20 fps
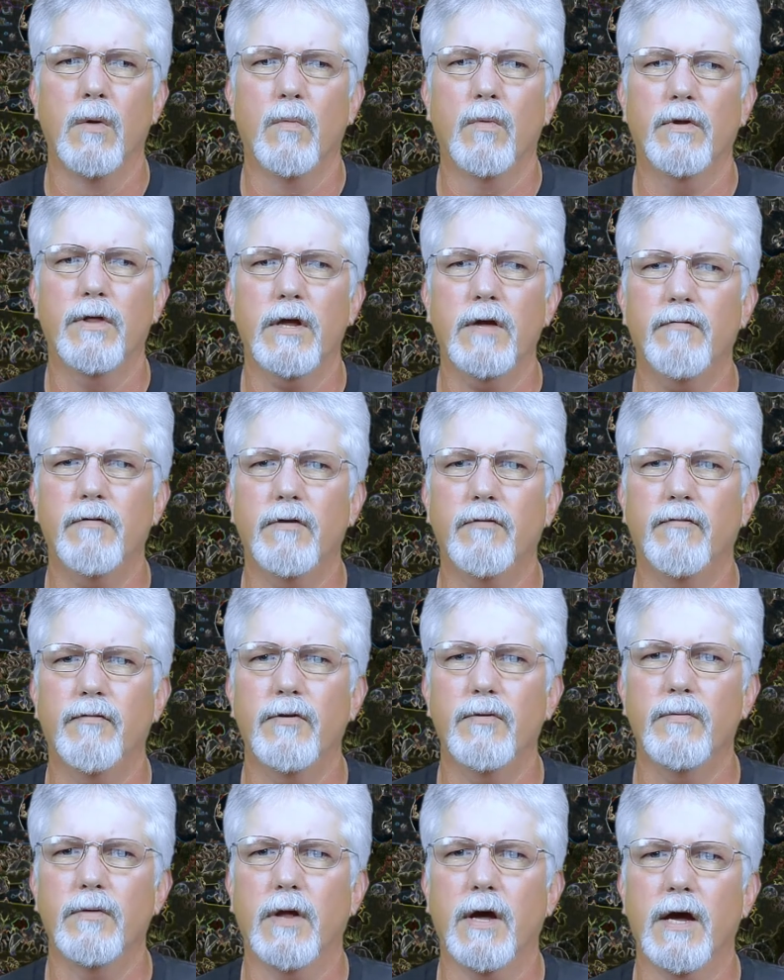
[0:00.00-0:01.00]
with even a
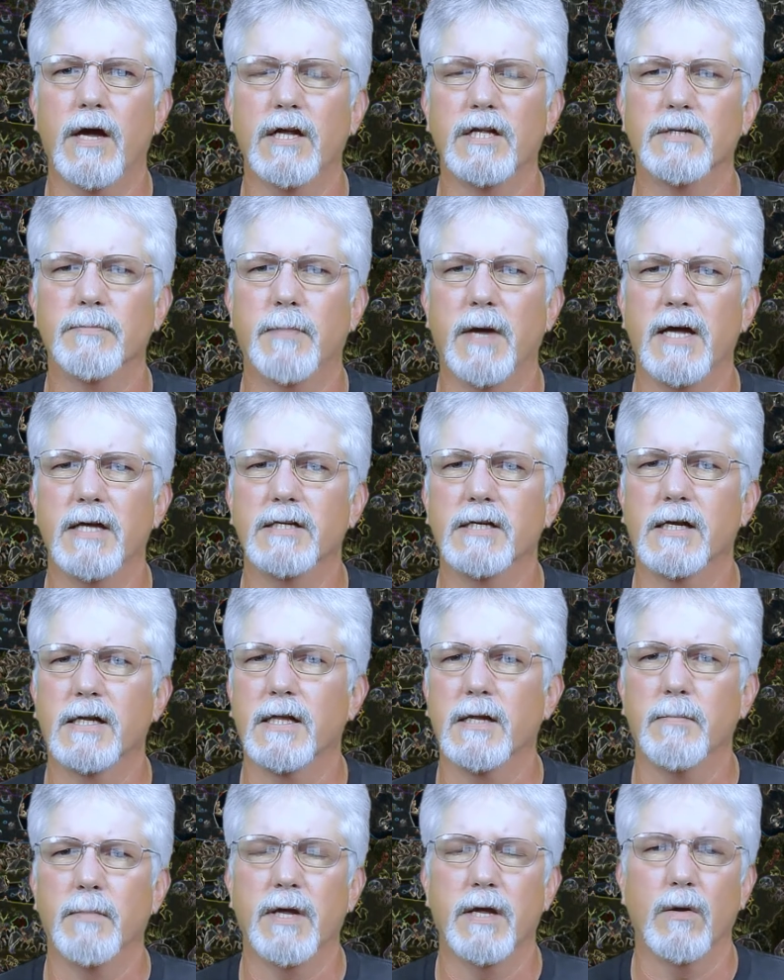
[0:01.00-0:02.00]
few lines
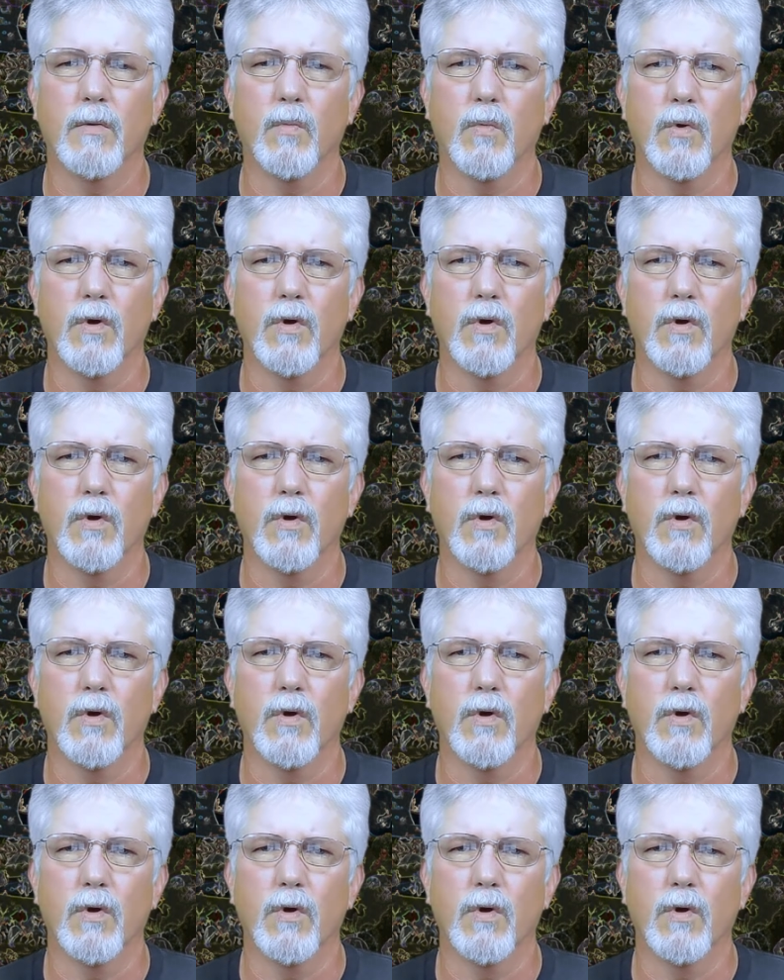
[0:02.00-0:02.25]
basically being